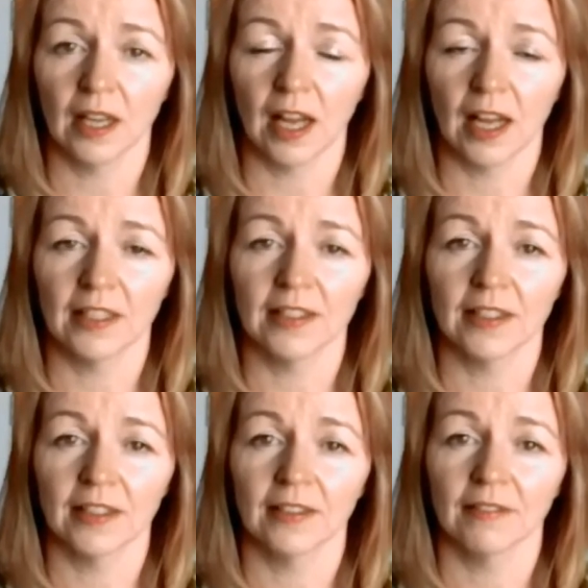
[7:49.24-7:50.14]
And
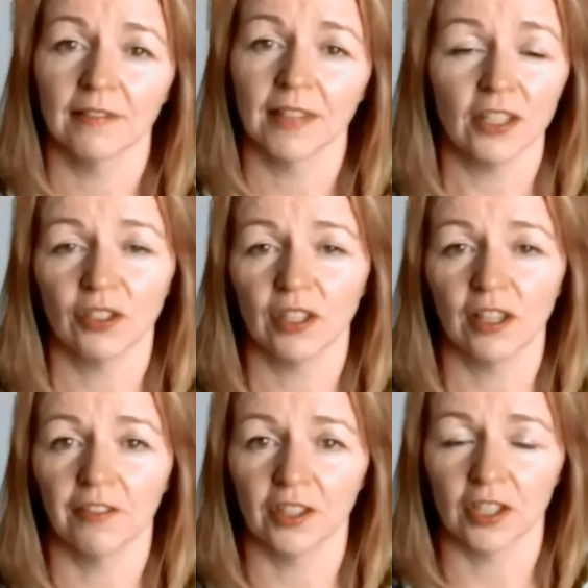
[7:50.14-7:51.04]
that's really the
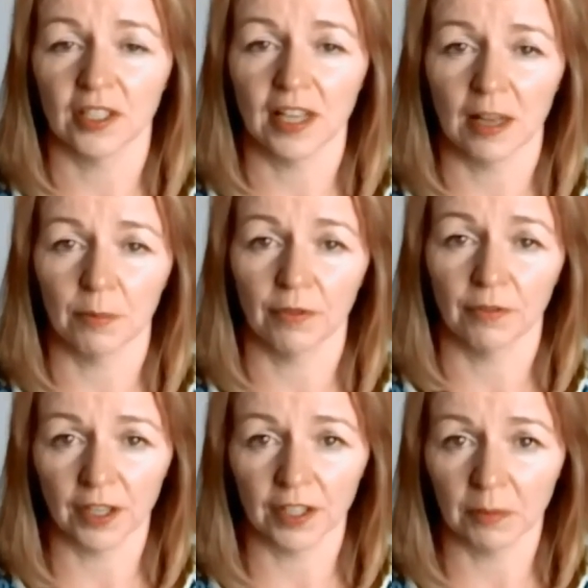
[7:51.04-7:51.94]
first step of
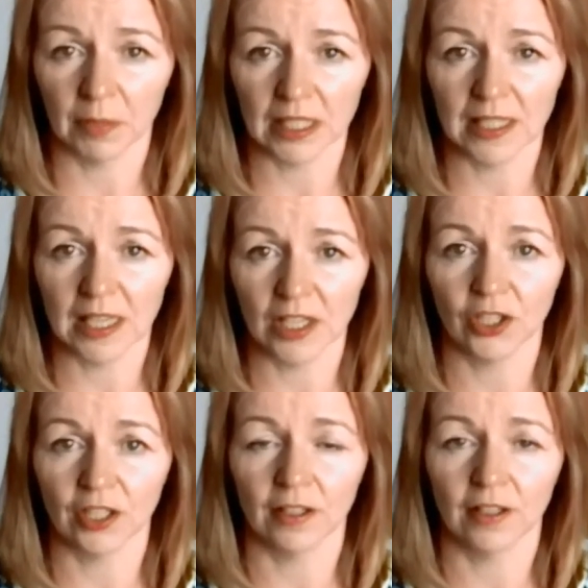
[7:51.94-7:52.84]
learning
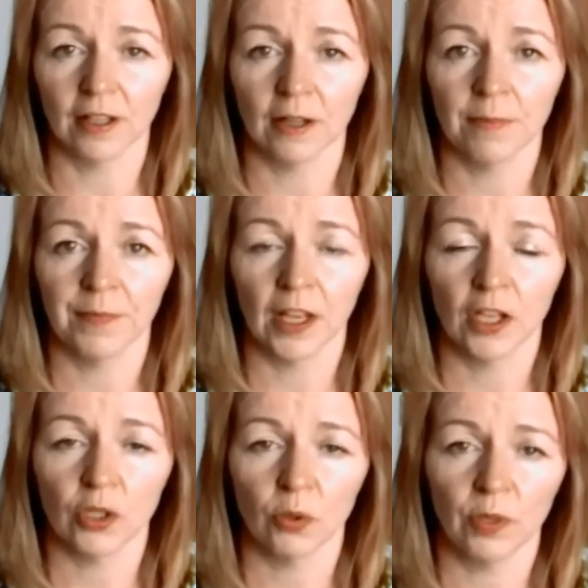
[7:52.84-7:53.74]
meditation.
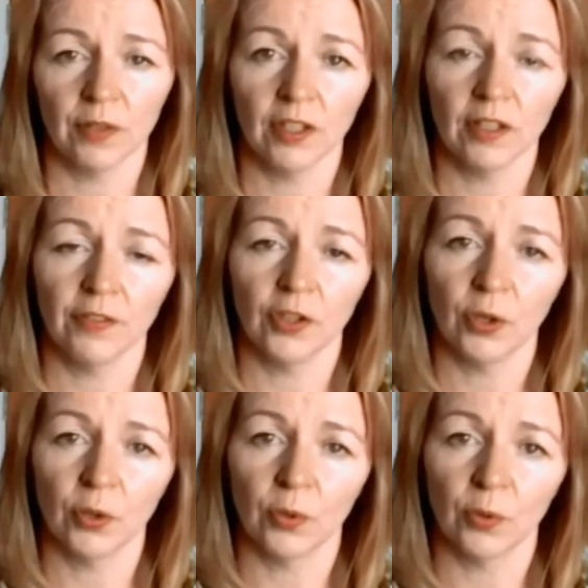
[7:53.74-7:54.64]
So even if
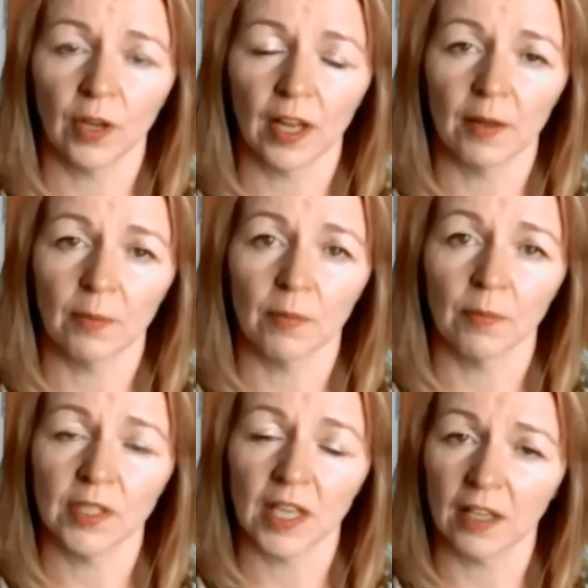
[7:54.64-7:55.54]
you
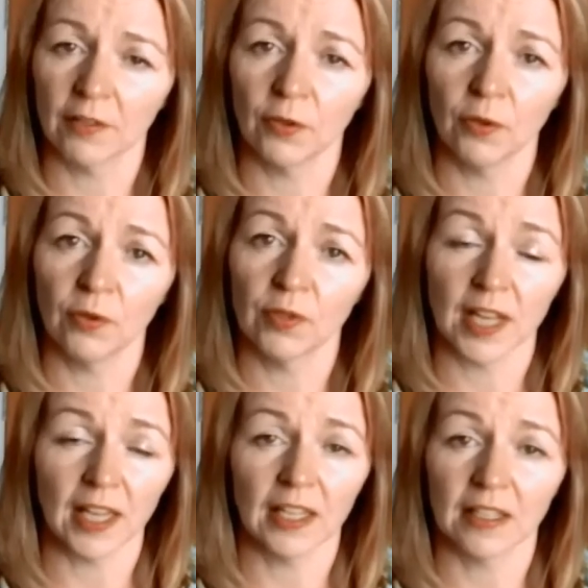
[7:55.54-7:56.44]
take a few
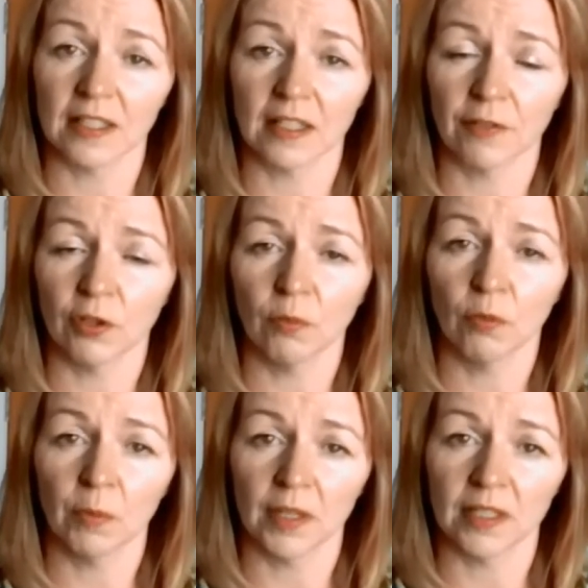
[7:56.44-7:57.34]
seconds and a few
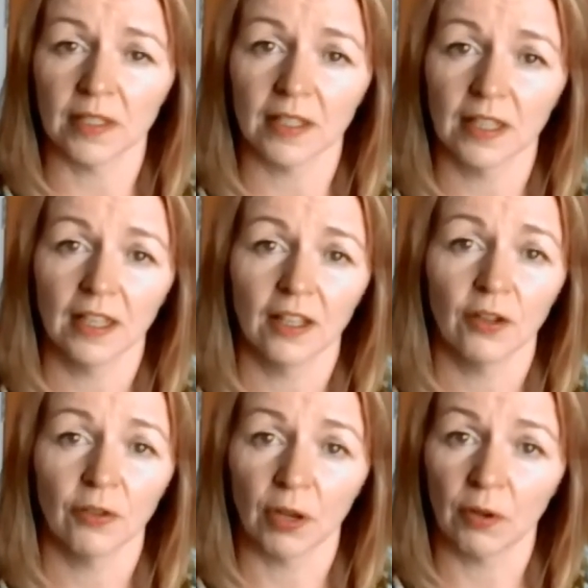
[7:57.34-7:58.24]
moments
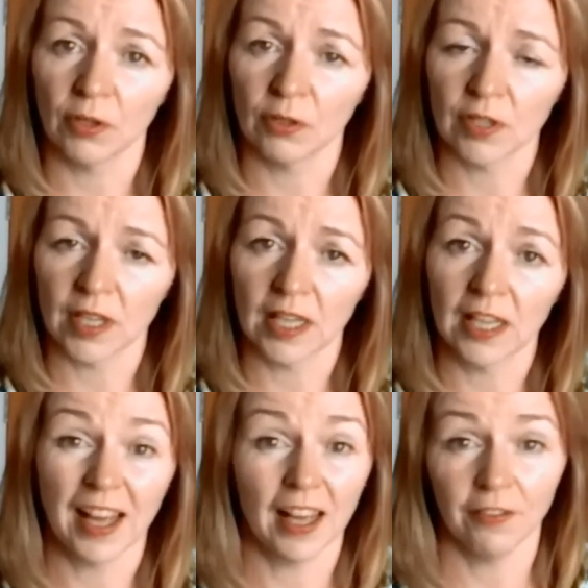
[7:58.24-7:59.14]
throughout your day,
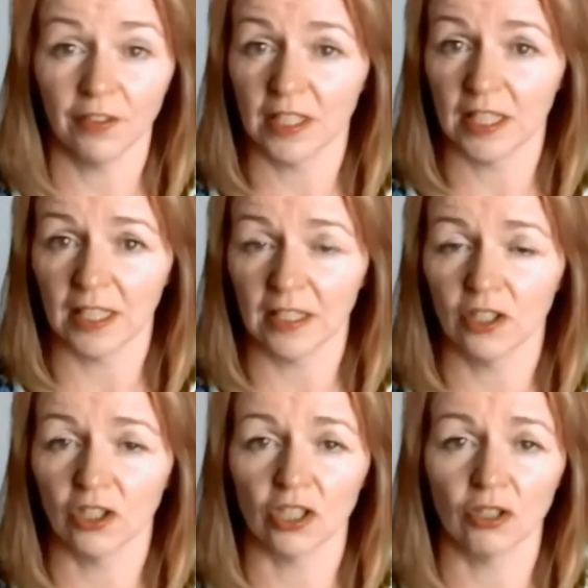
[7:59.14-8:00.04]
every day, to
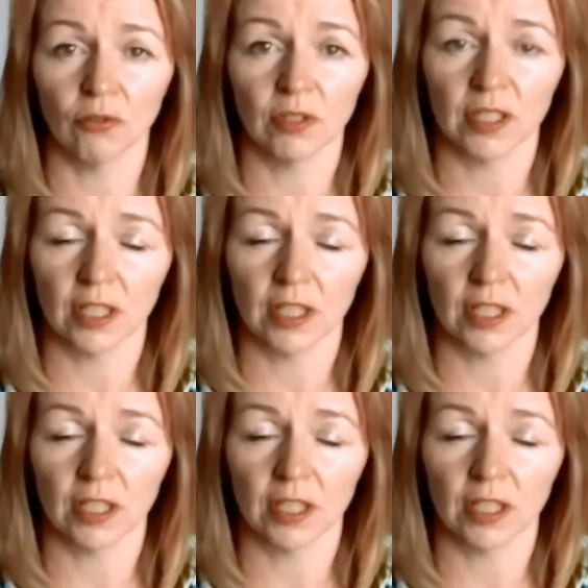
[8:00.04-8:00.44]
just notice